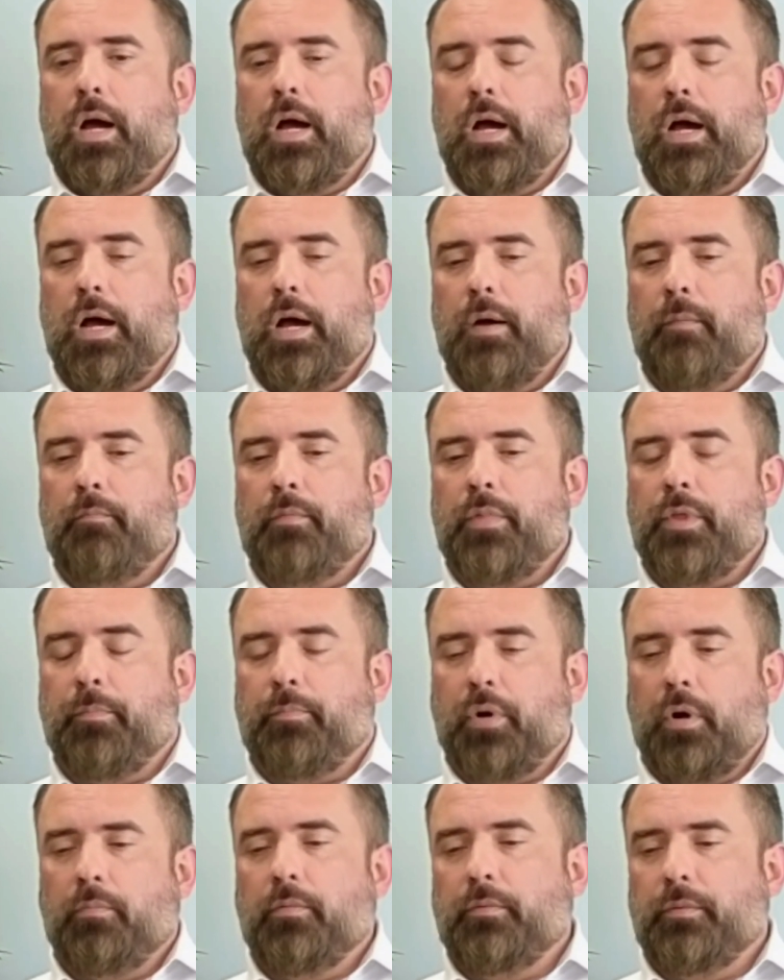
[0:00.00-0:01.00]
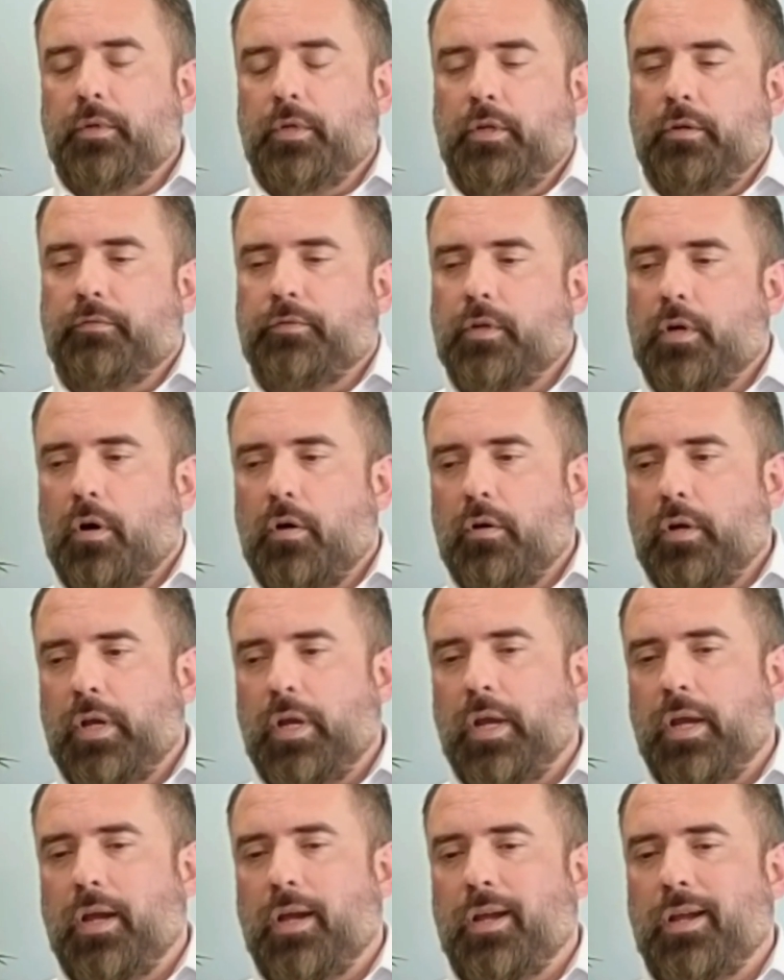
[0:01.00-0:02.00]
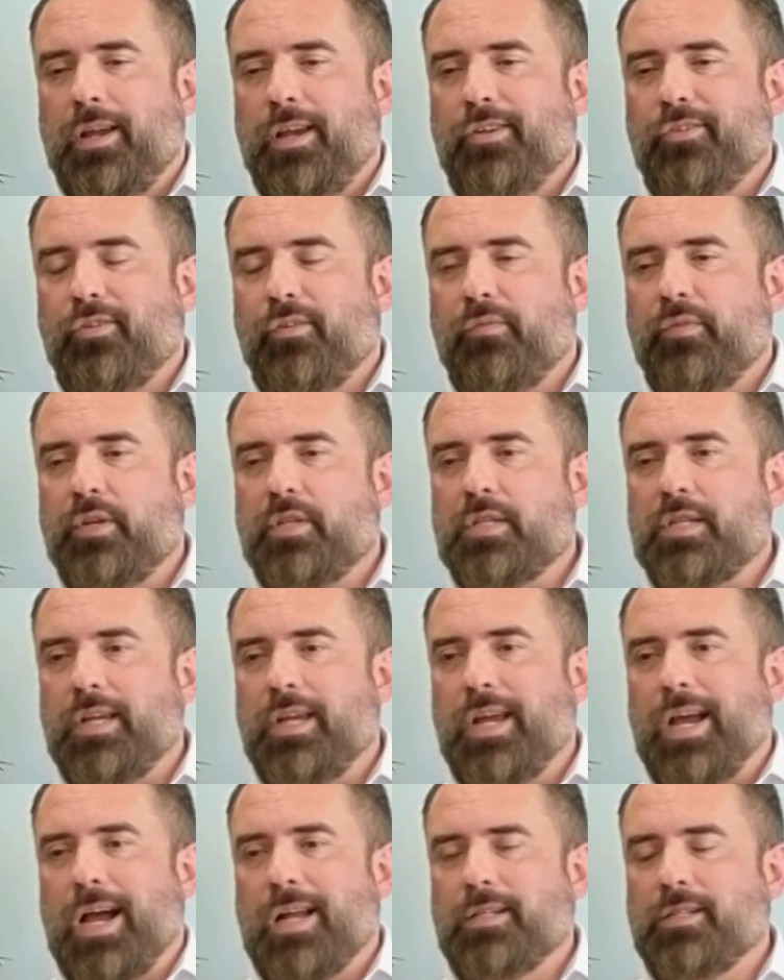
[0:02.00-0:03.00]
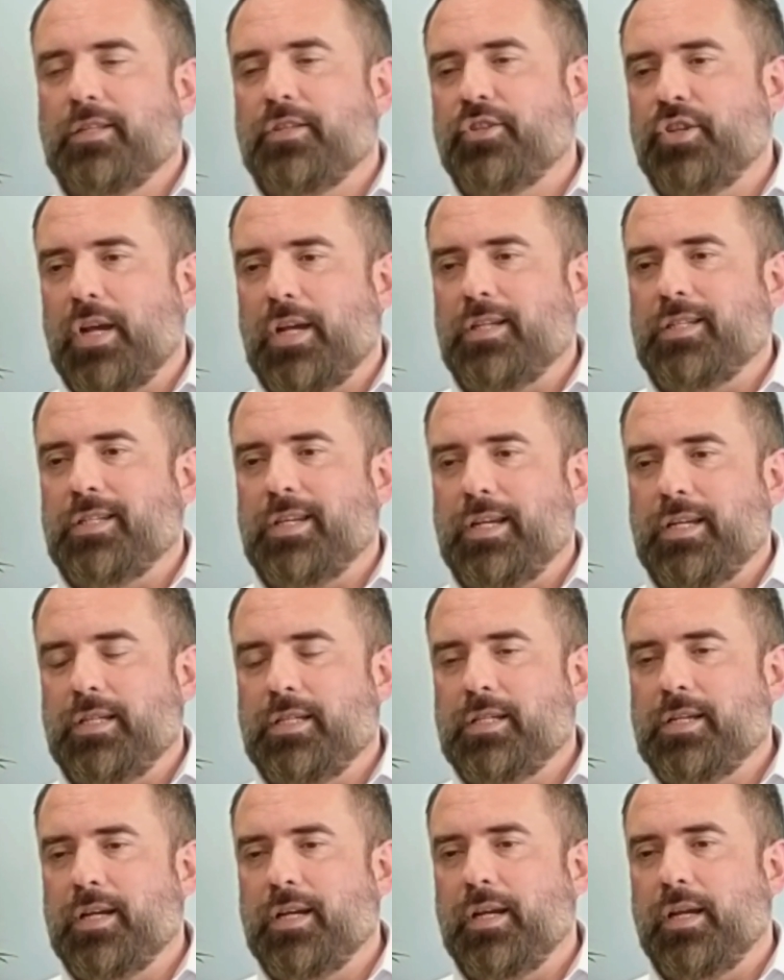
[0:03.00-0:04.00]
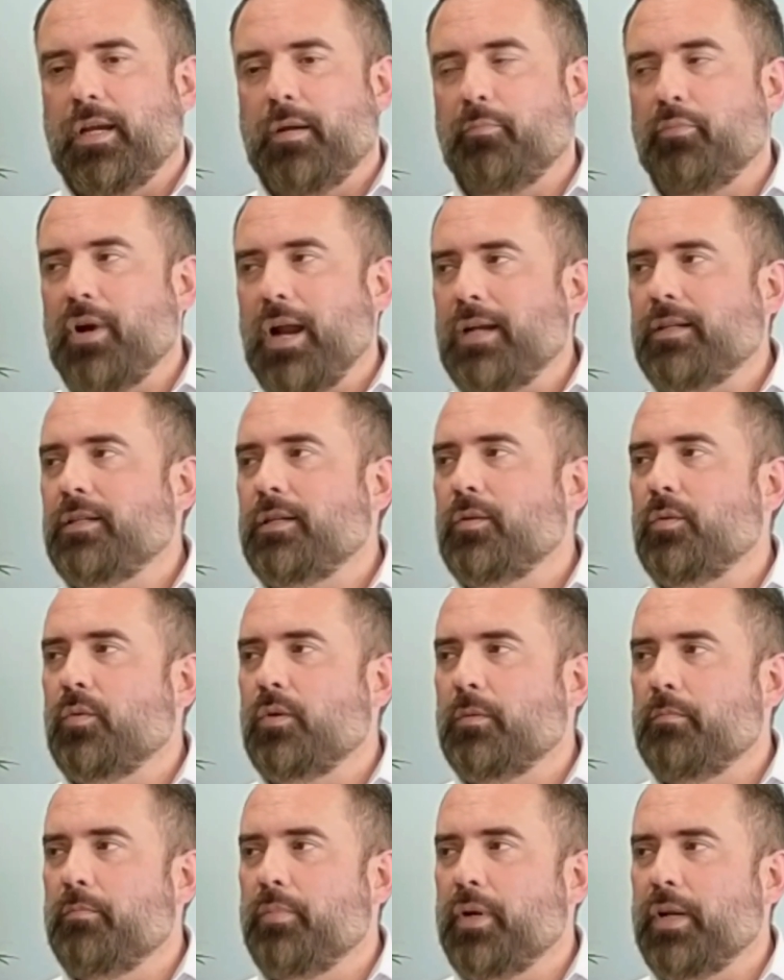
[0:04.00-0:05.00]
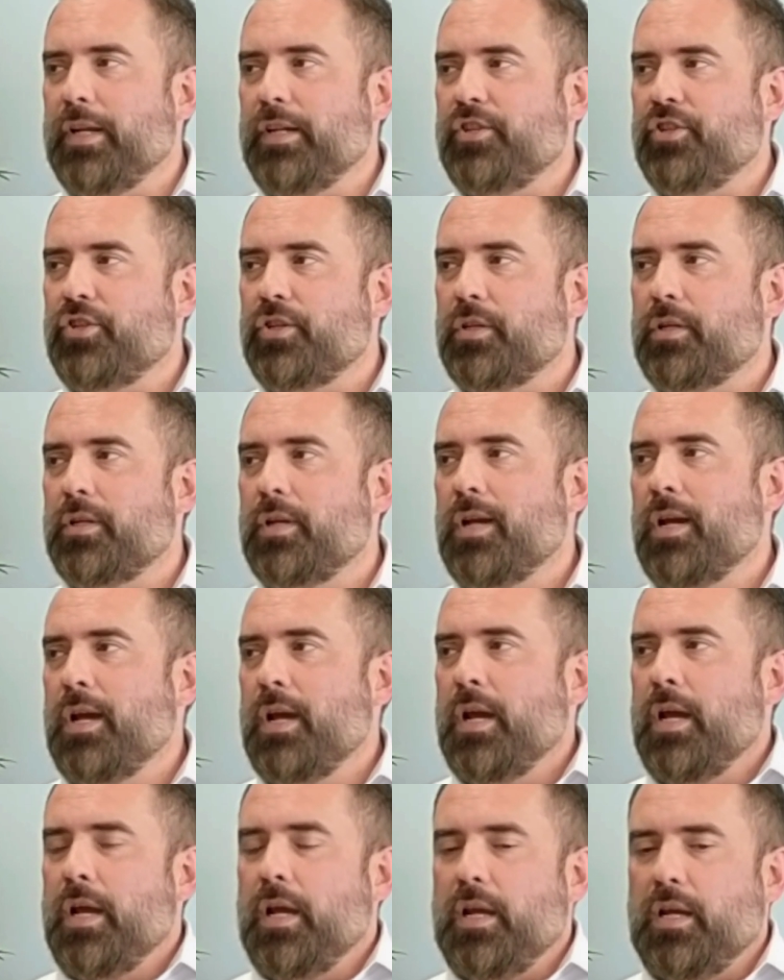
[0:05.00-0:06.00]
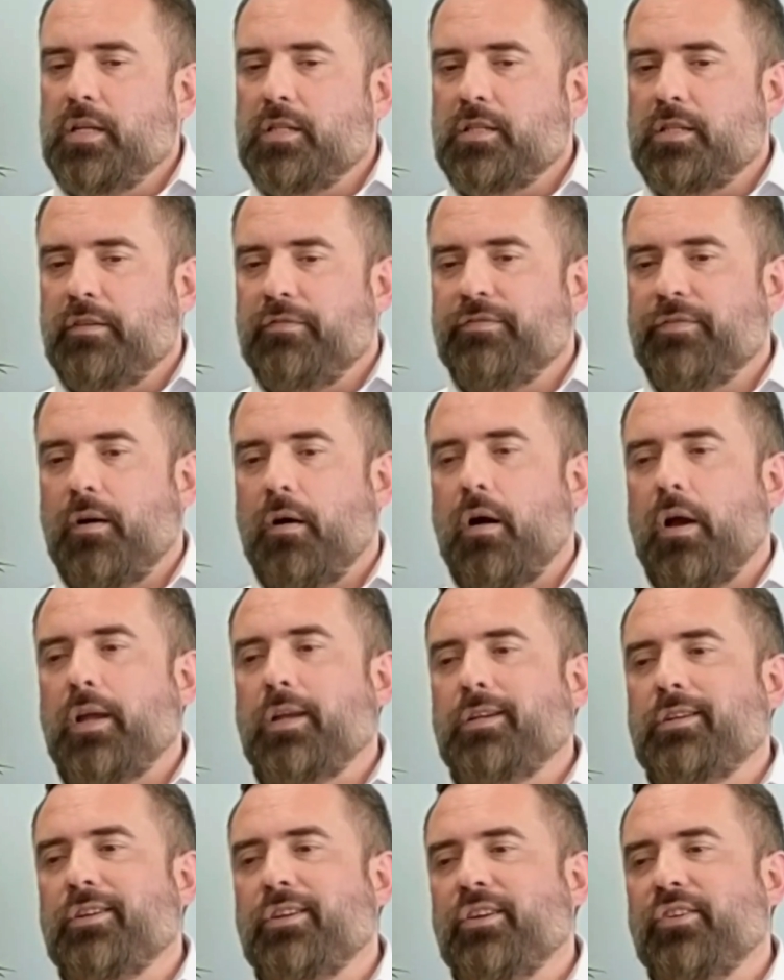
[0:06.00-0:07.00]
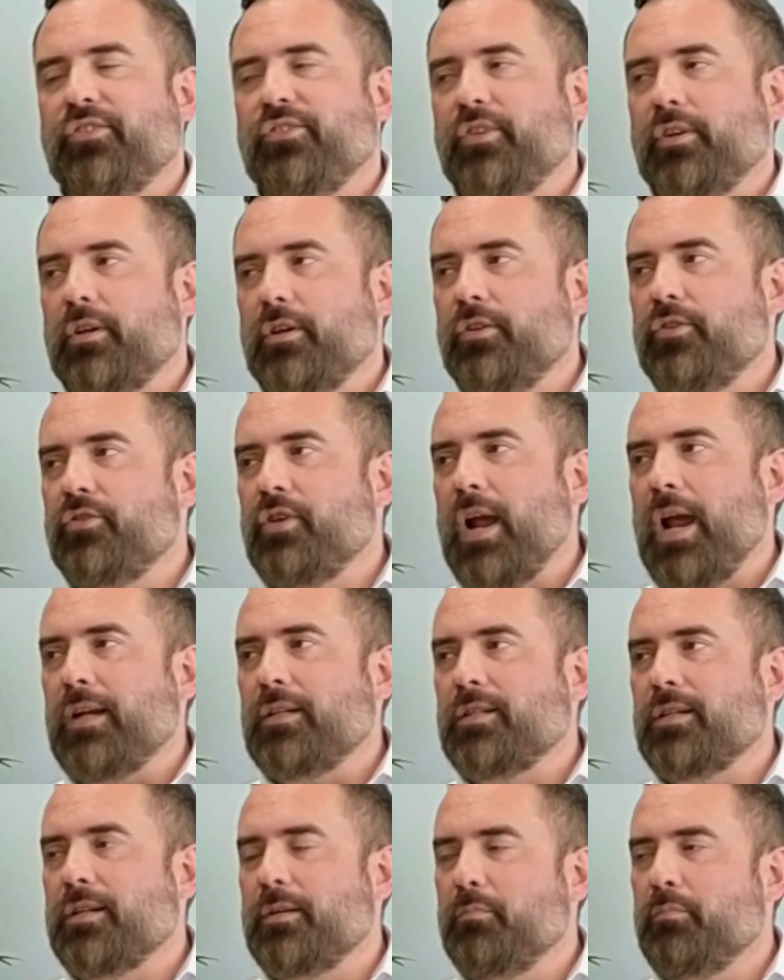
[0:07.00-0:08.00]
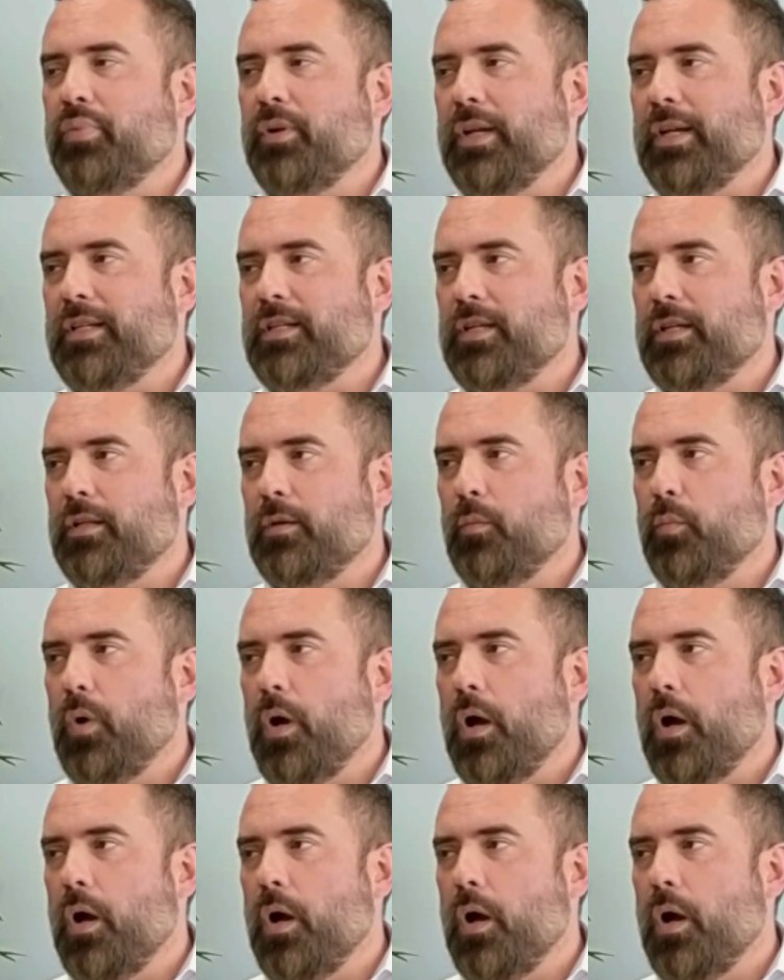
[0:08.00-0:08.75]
The problem that you've got here is obviously under the JCT, practical completion is defined as the contractor completing the